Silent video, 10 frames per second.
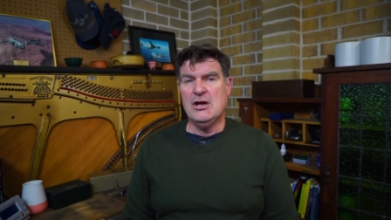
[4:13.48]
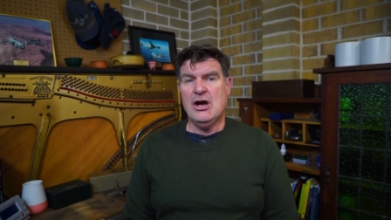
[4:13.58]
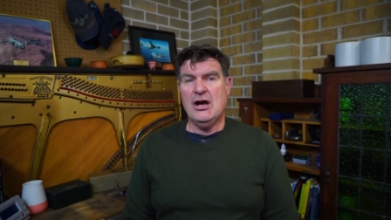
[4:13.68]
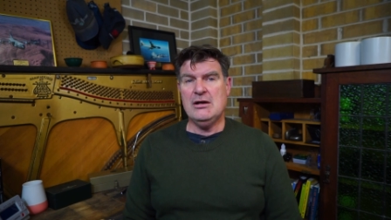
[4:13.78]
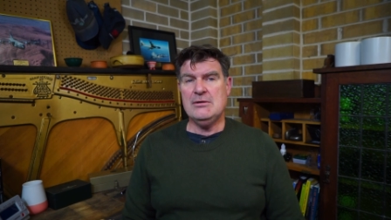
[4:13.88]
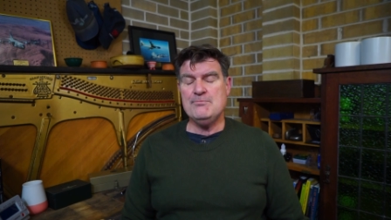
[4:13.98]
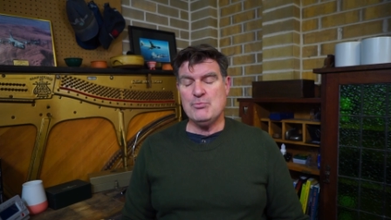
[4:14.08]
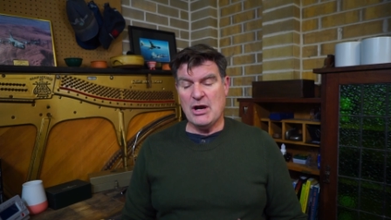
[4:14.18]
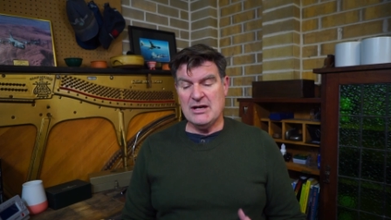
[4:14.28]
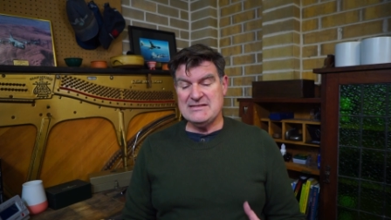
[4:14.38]
Um,
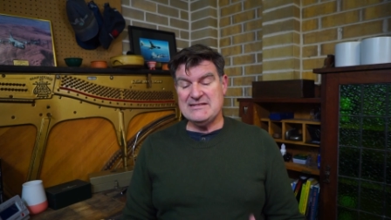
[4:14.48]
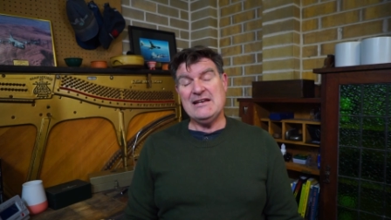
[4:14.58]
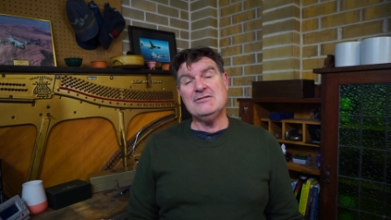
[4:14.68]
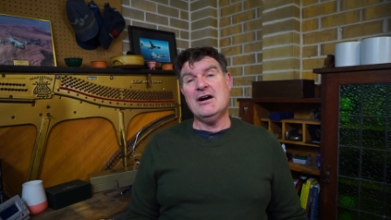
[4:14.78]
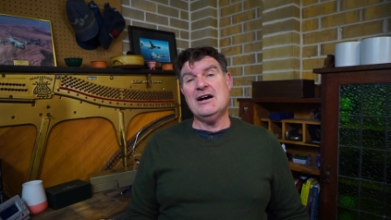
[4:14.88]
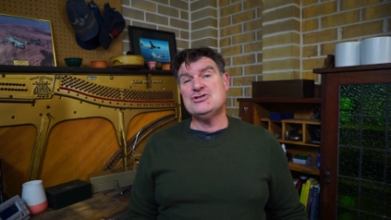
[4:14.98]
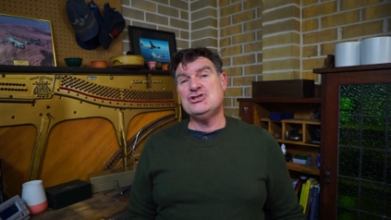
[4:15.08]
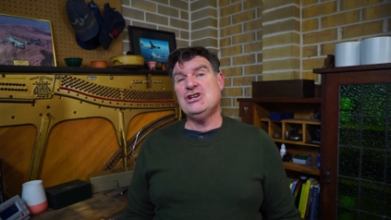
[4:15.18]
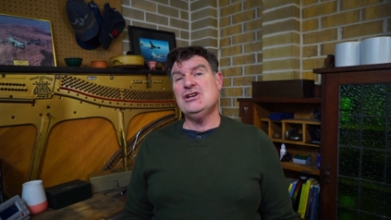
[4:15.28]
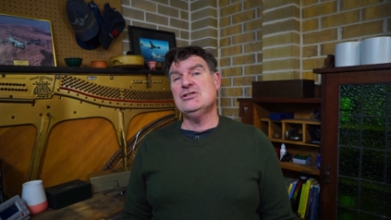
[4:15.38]
I said last
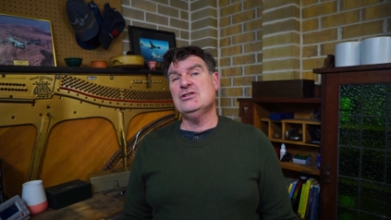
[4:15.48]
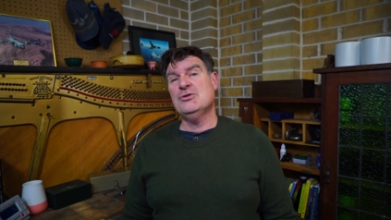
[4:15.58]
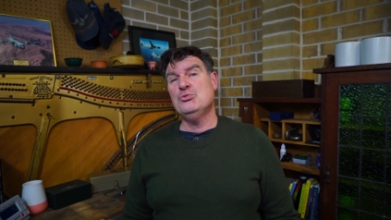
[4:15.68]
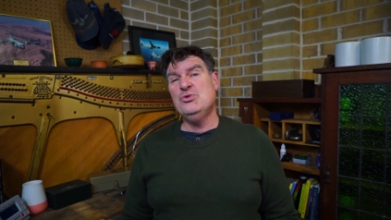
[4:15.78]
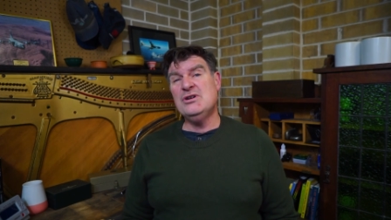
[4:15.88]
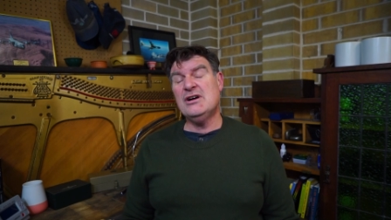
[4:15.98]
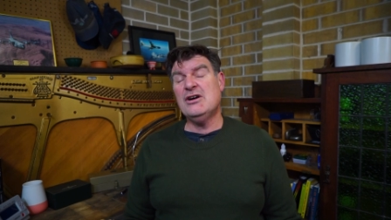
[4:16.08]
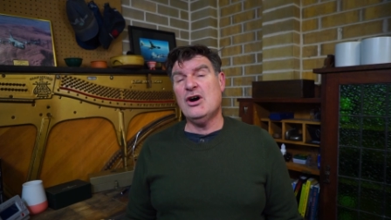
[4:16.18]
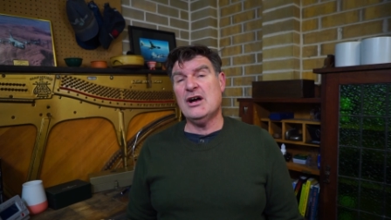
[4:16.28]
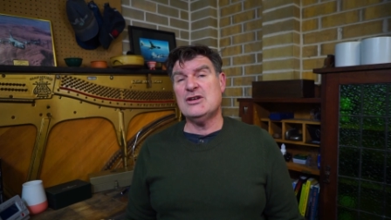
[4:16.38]
year that I really
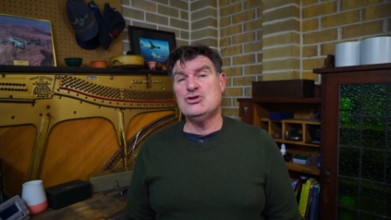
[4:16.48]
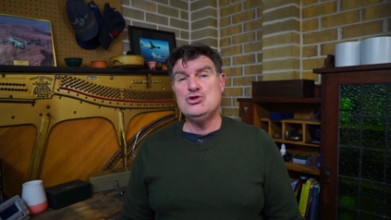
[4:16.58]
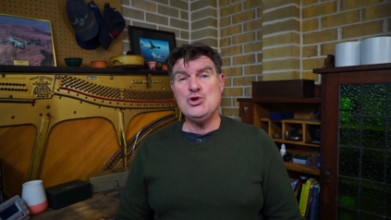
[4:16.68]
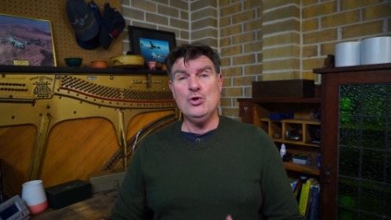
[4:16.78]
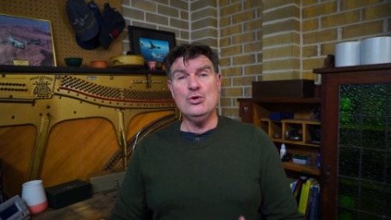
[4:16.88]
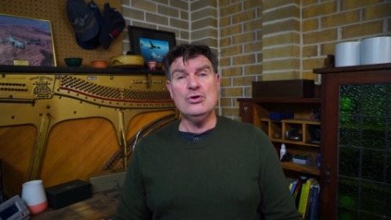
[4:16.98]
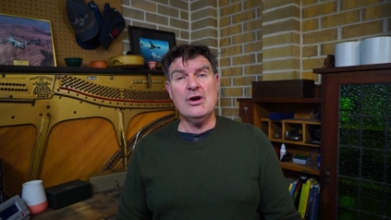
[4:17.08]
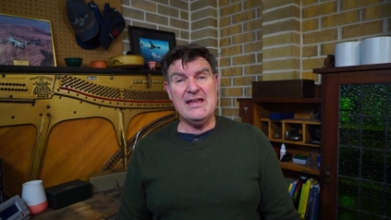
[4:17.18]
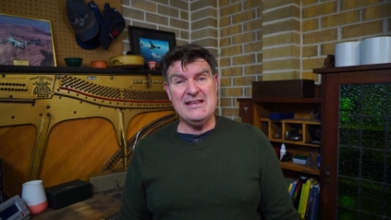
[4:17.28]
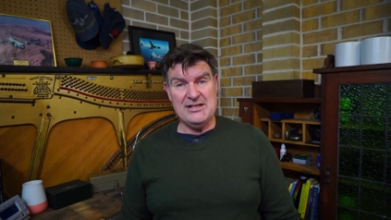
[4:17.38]
like
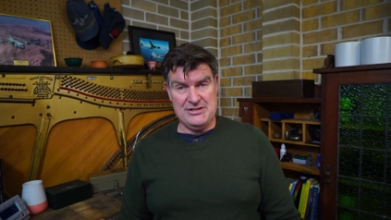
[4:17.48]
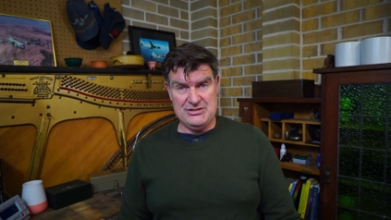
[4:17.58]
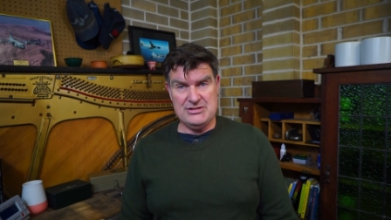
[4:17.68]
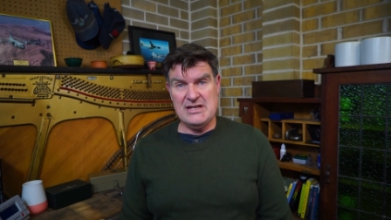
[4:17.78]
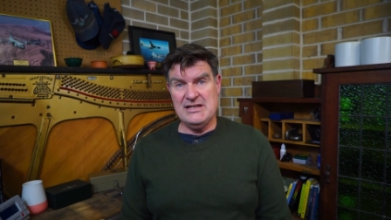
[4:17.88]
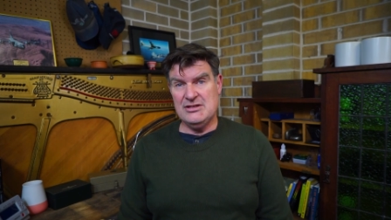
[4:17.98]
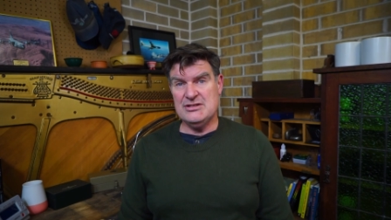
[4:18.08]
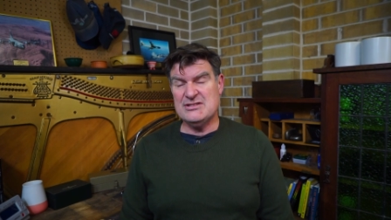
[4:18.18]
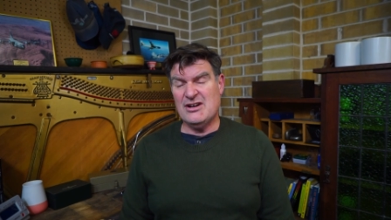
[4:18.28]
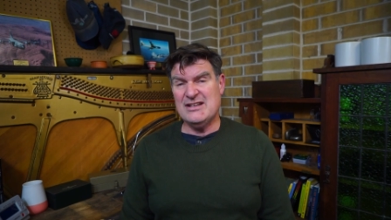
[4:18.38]
tooliness in
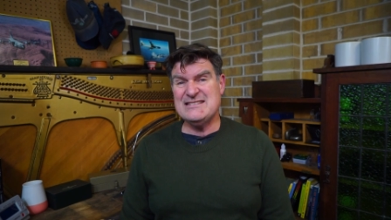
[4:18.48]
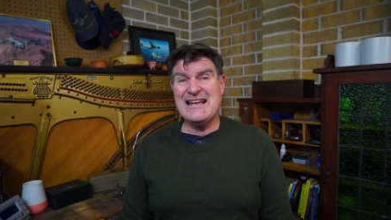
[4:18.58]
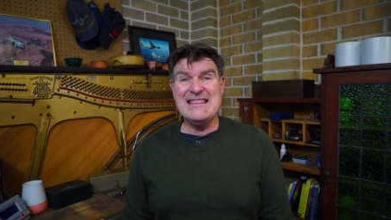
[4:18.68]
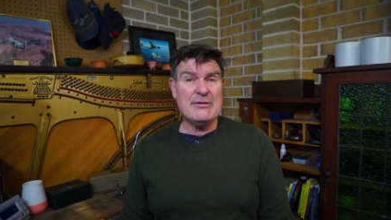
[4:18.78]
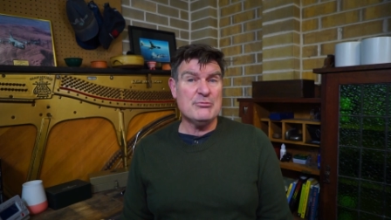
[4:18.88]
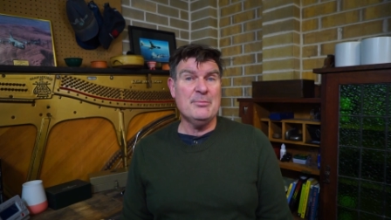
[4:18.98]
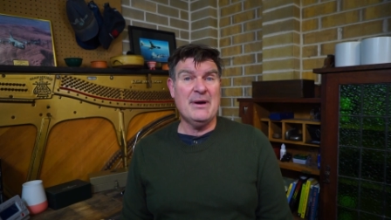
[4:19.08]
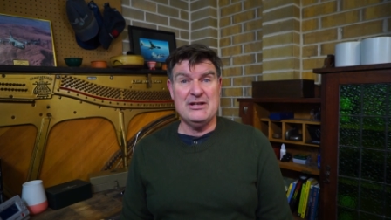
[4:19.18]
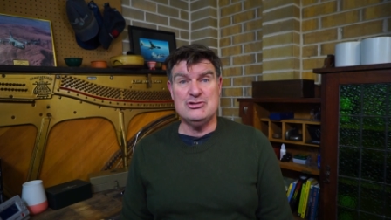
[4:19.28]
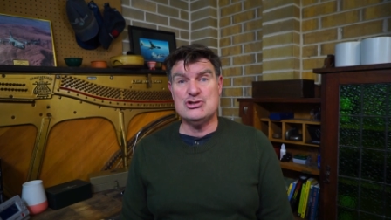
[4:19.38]
designs, and that
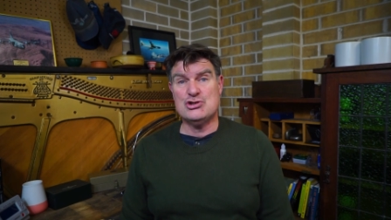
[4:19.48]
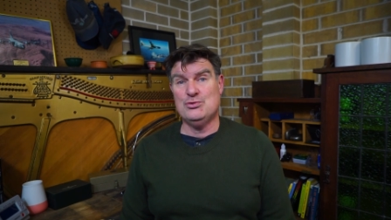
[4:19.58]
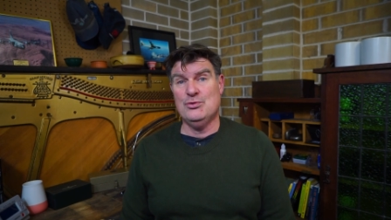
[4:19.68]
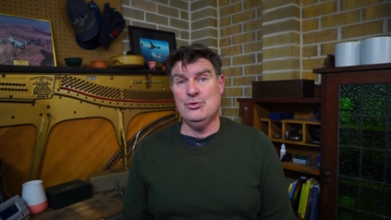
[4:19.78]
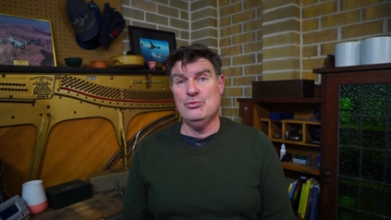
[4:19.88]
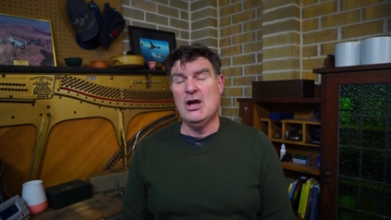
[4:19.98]
remains true.